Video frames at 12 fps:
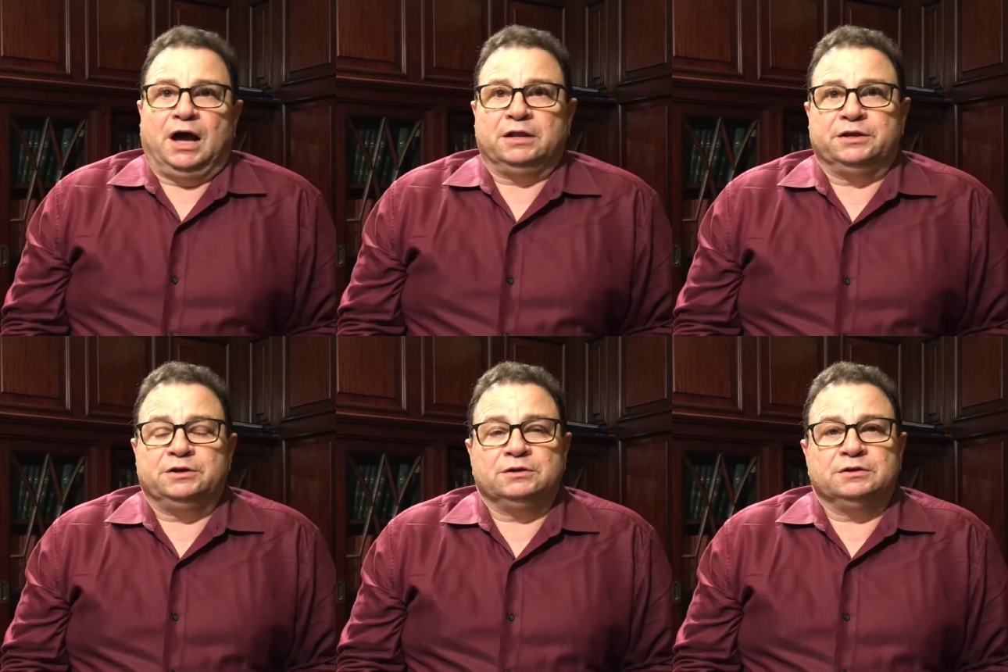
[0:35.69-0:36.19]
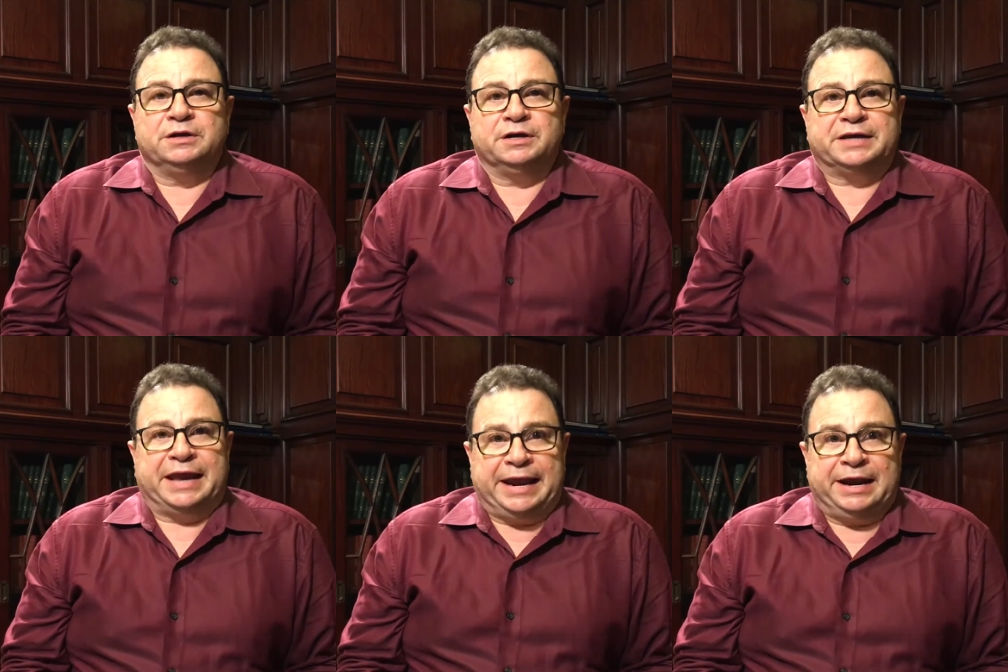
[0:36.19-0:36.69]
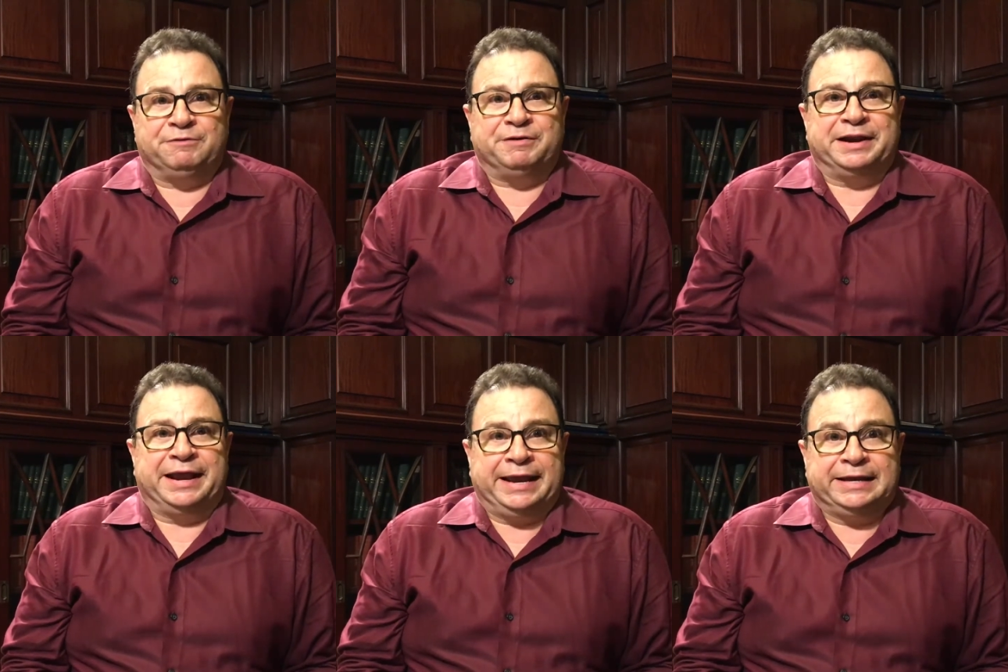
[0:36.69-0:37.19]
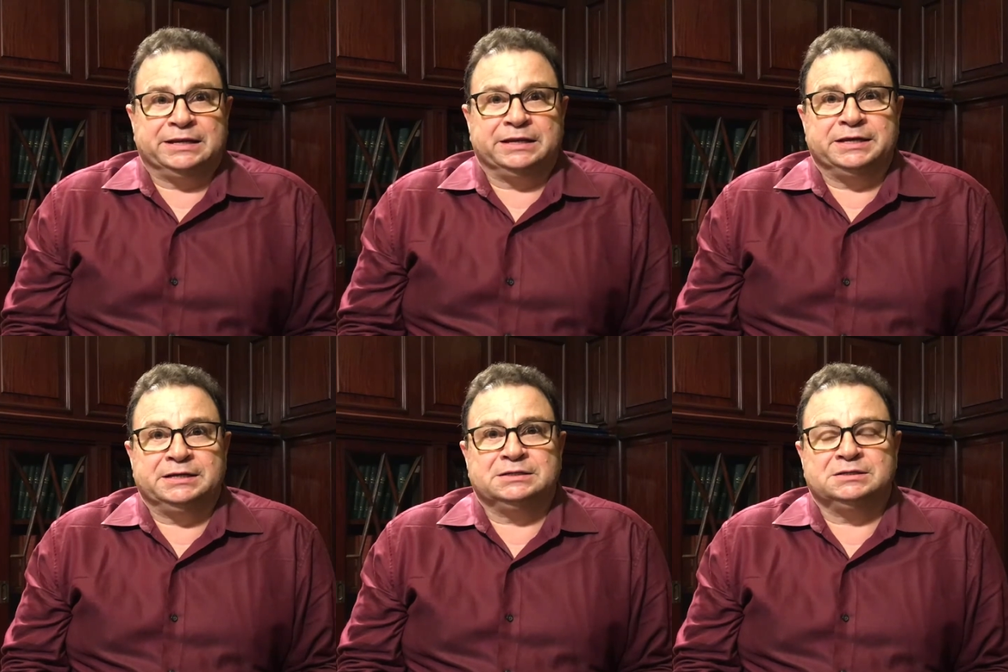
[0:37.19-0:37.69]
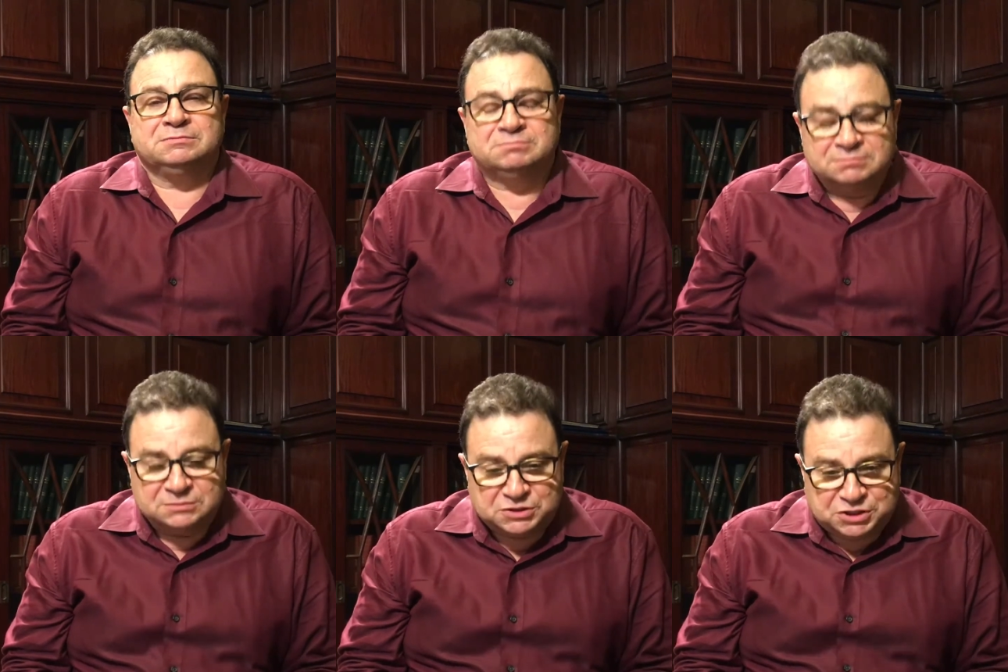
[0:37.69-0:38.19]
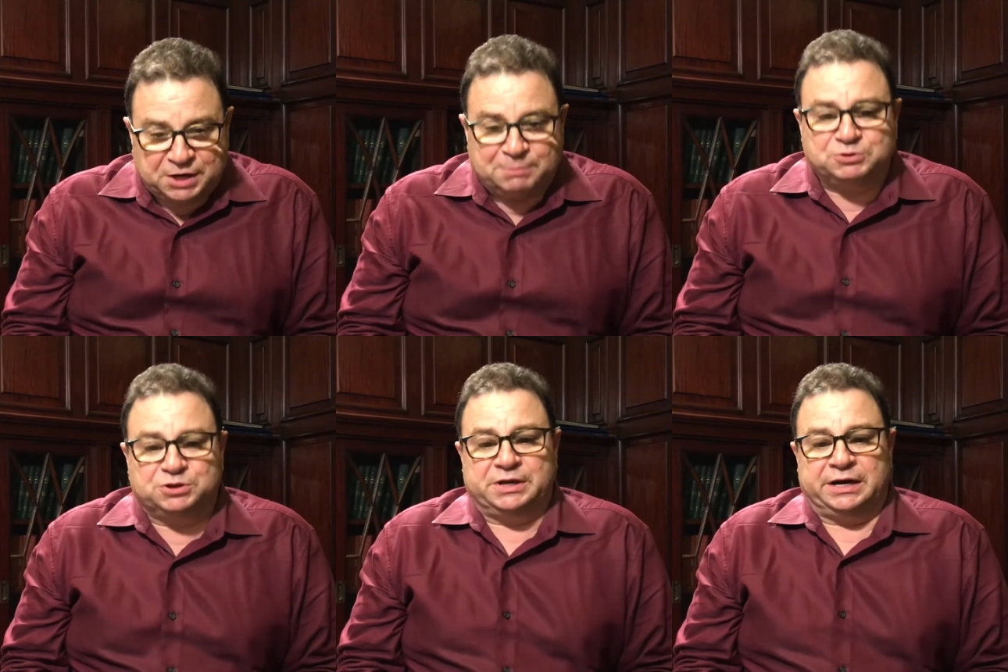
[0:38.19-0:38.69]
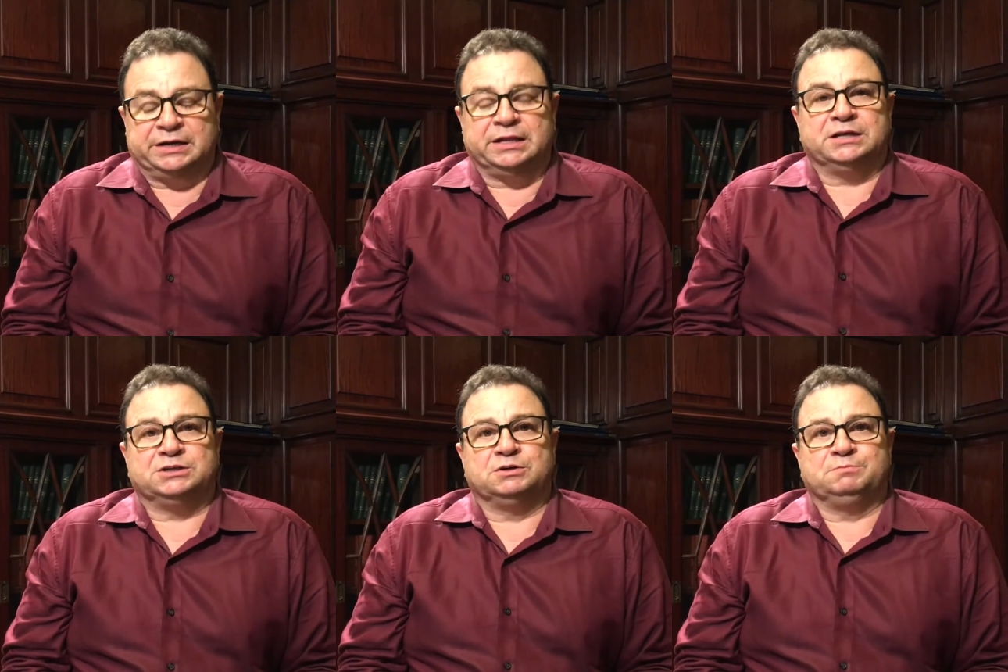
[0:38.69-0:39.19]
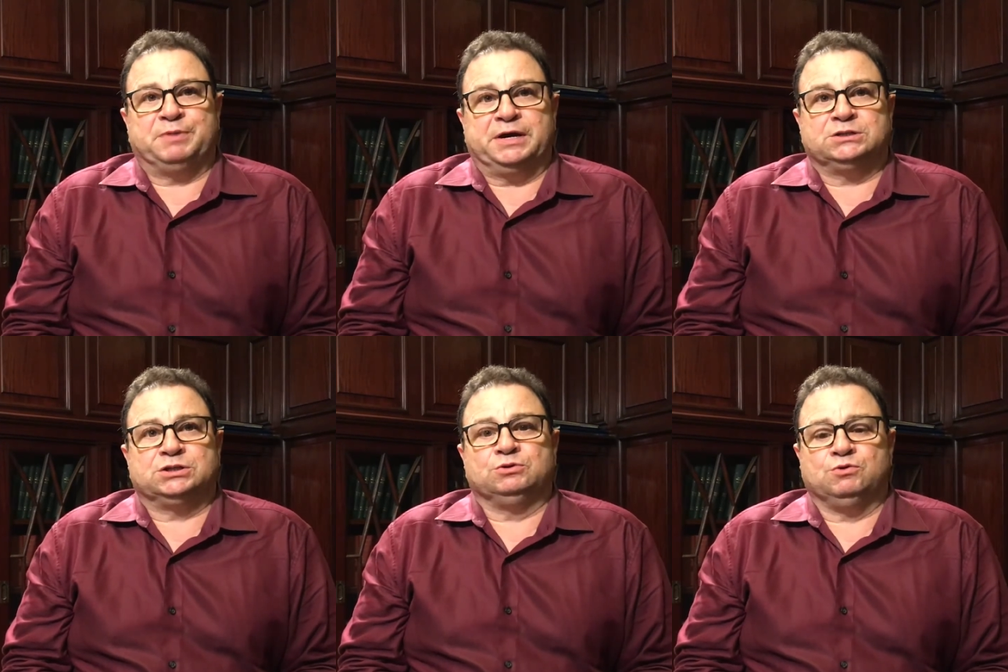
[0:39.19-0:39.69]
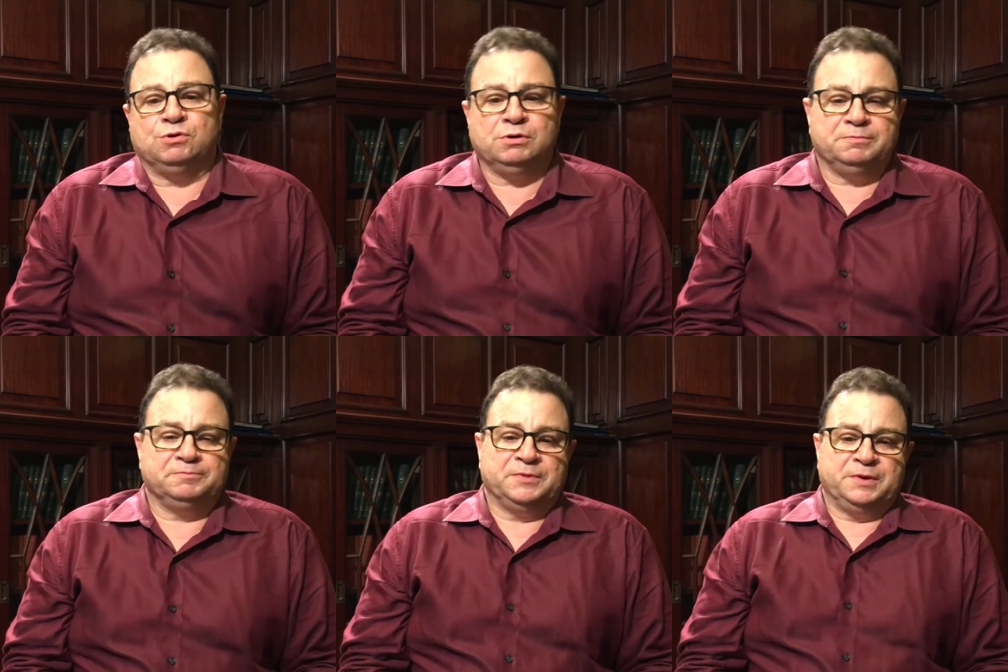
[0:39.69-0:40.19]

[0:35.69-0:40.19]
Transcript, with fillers: a little uh, care and handling tips that I'd like to pass along.